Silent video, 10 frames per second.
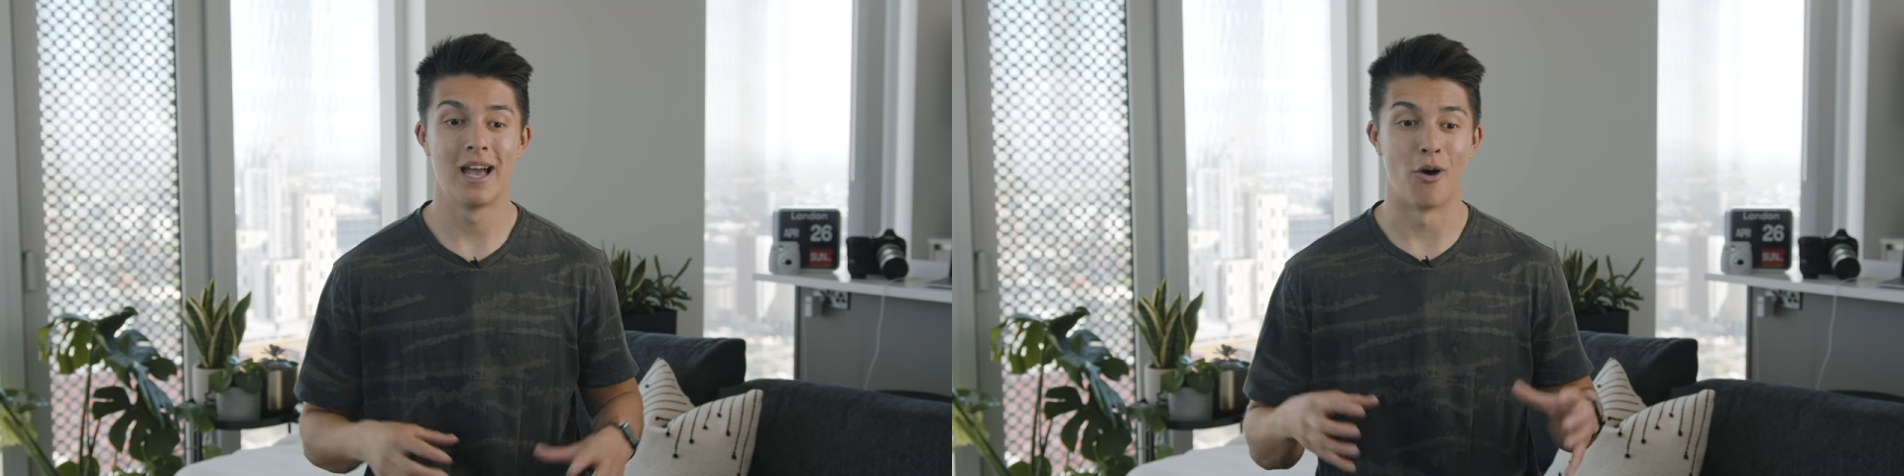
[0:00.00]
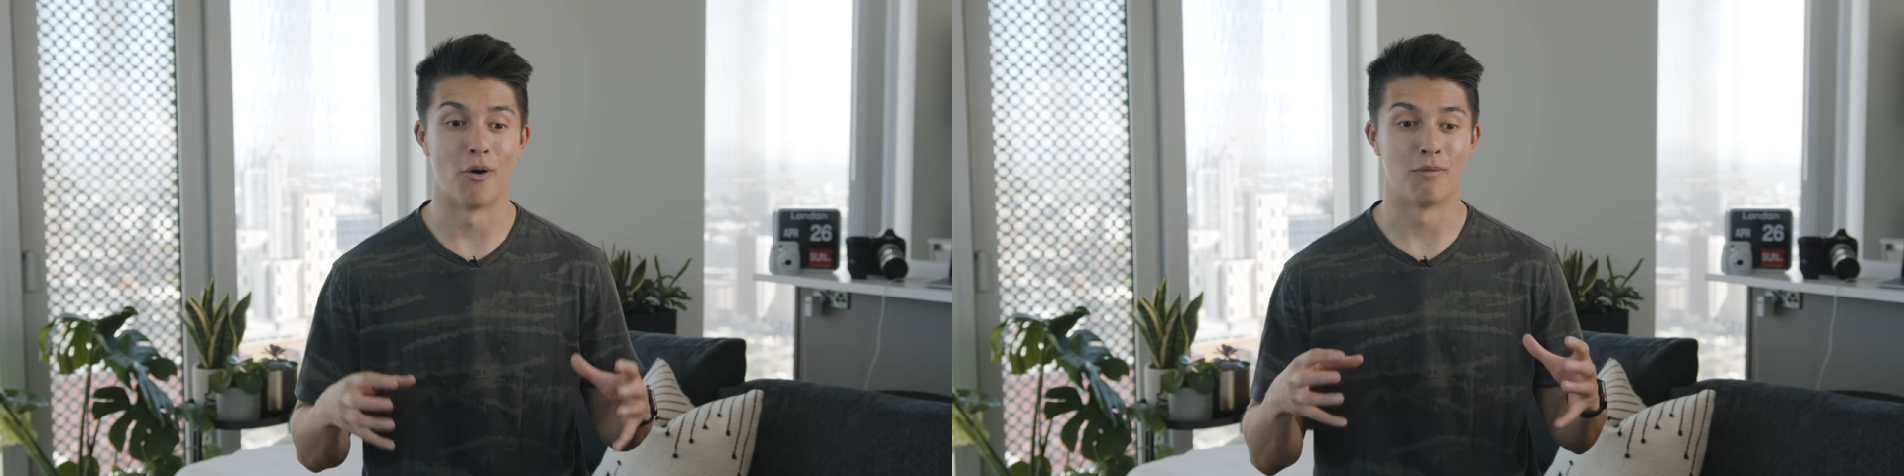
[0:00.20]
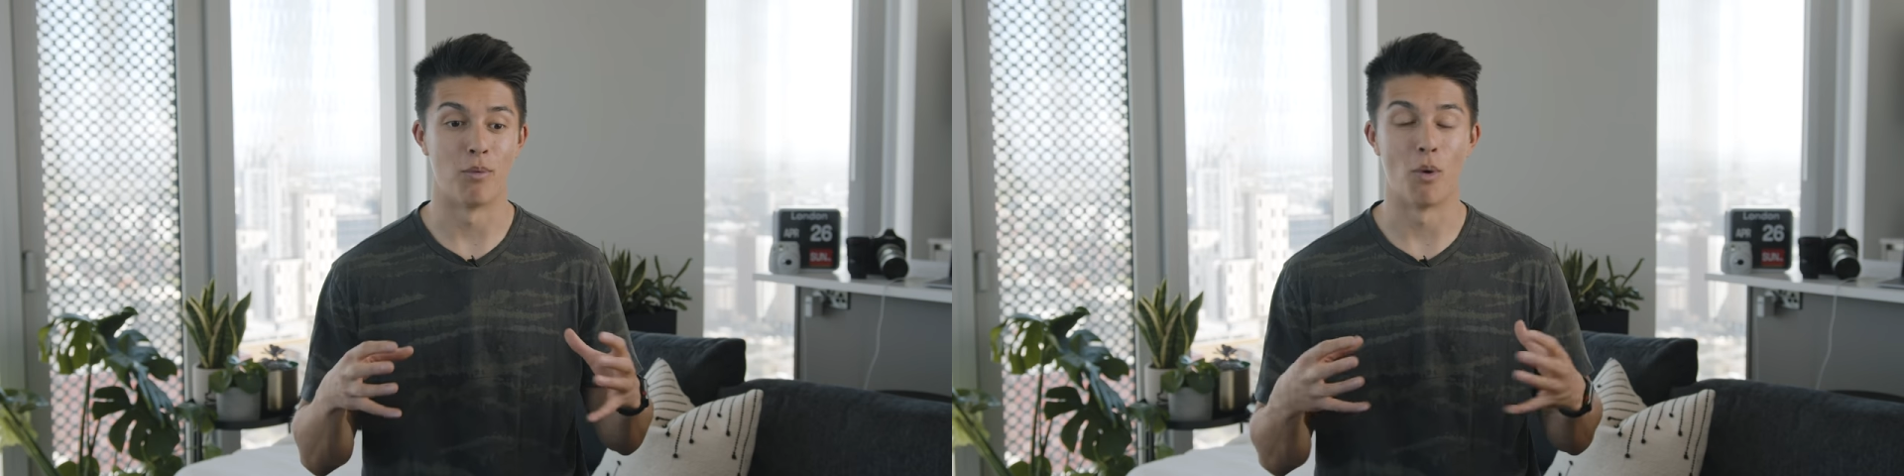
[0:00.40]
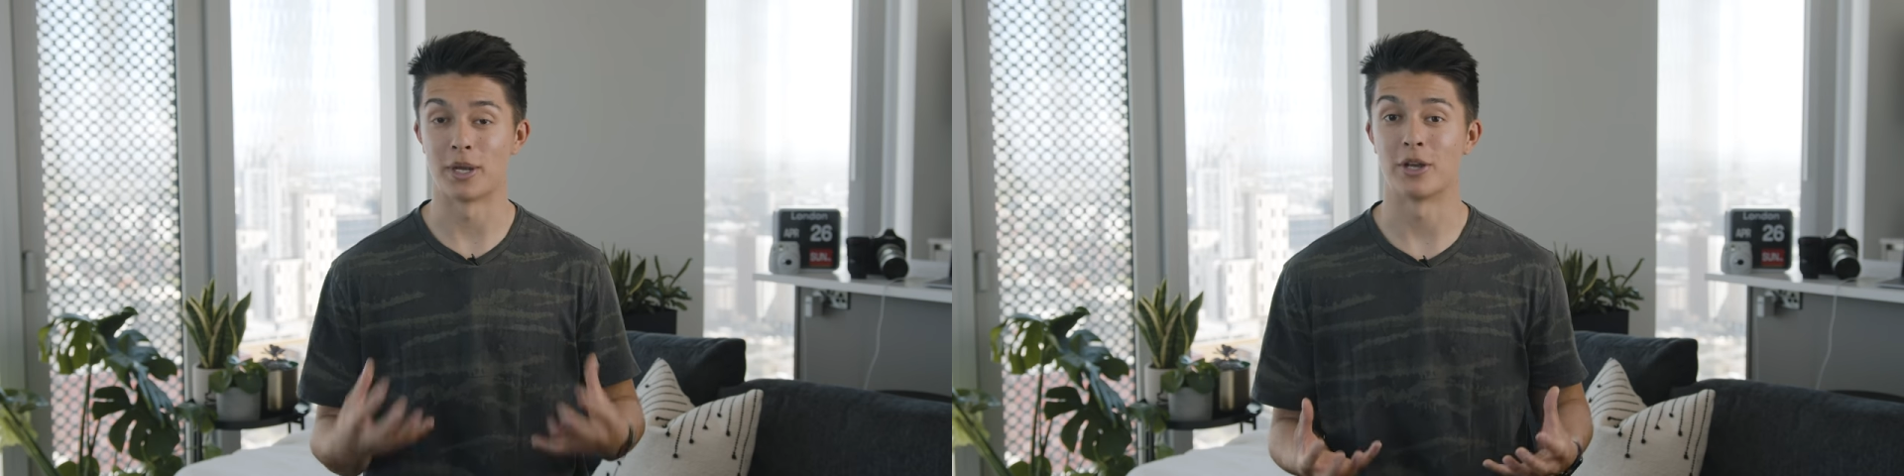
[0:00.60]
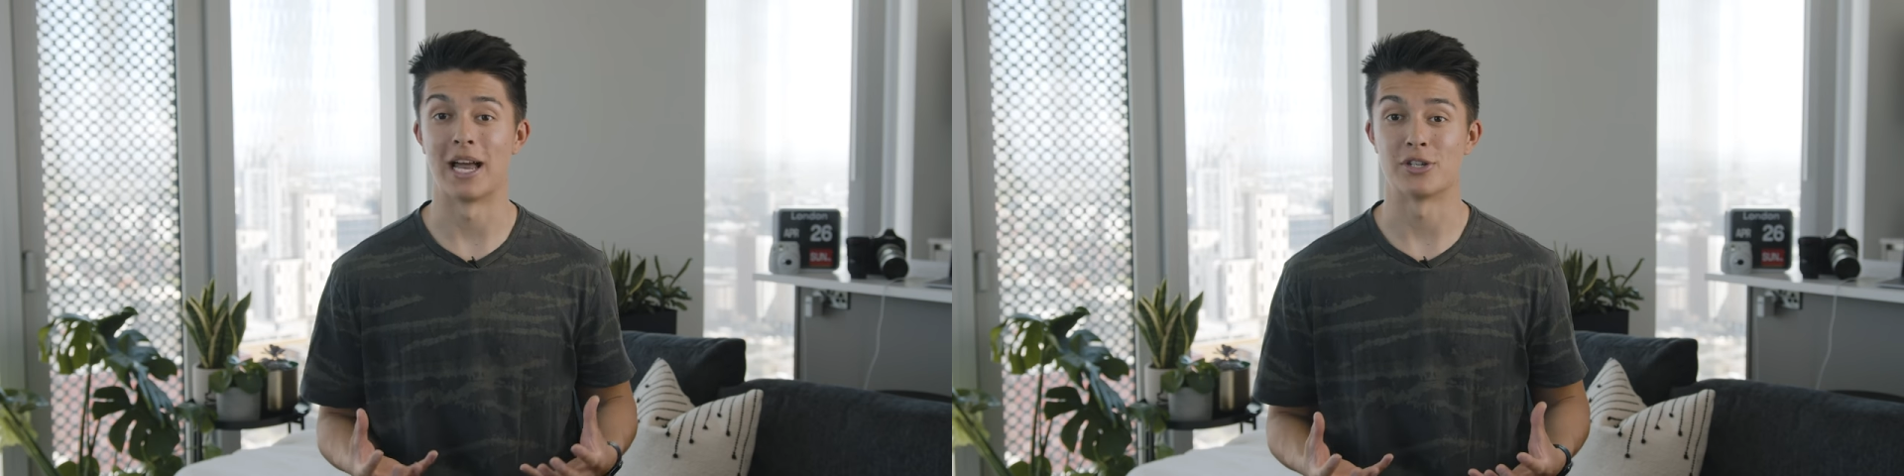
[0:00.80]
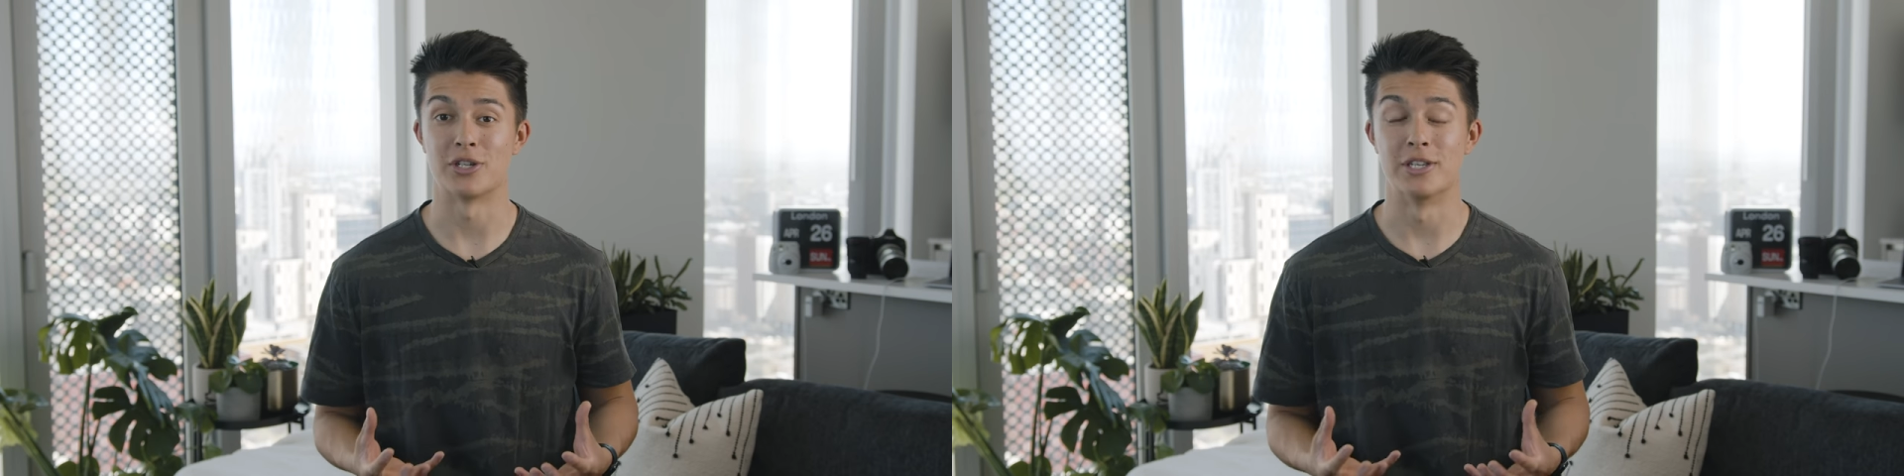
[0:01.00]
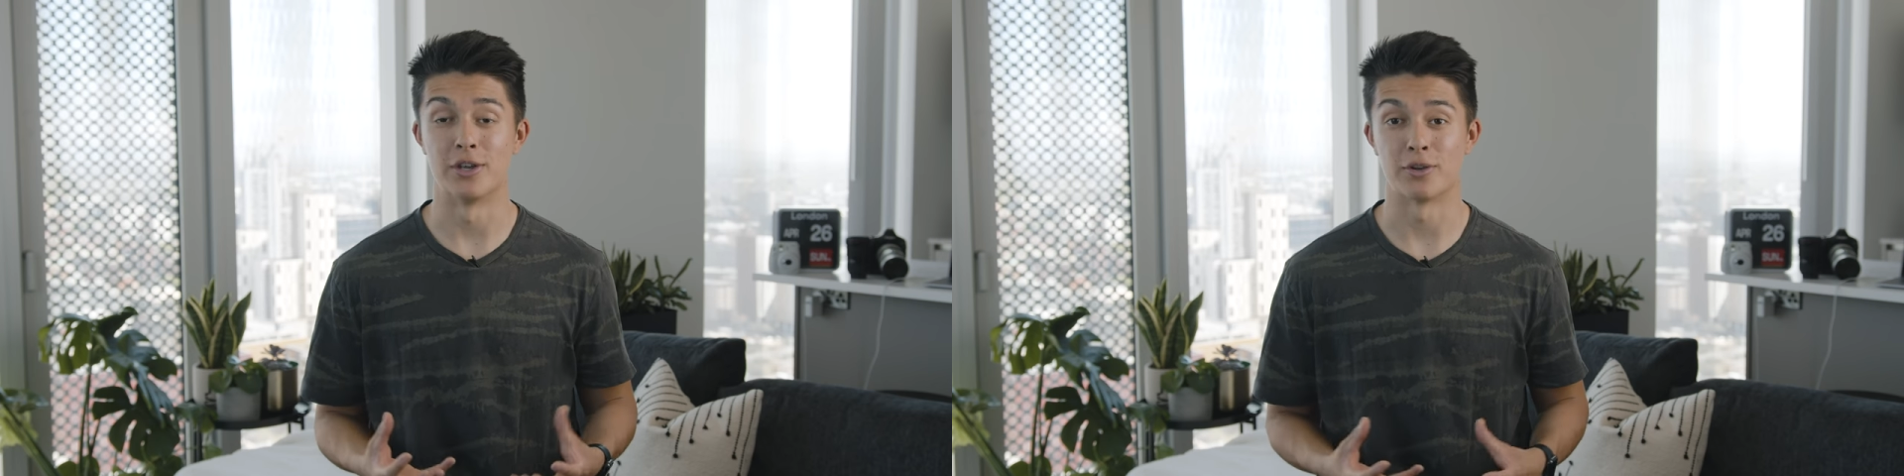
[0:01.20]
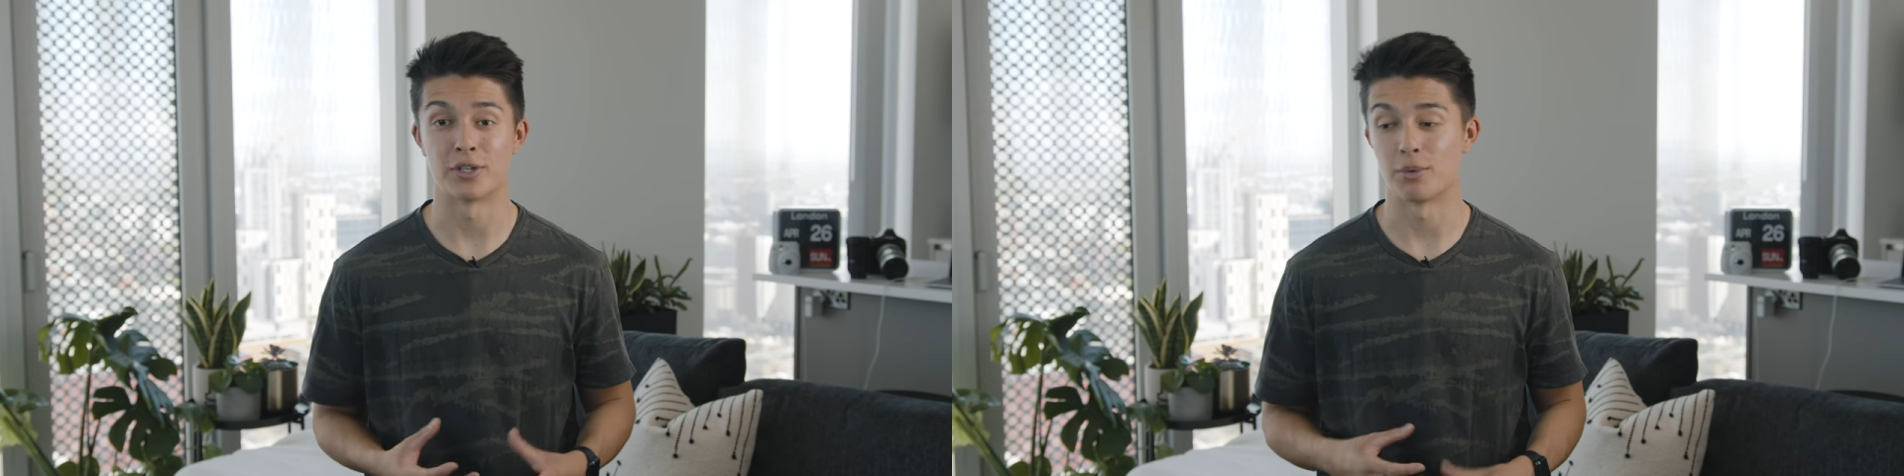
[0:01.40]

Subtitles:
of what we could actually do.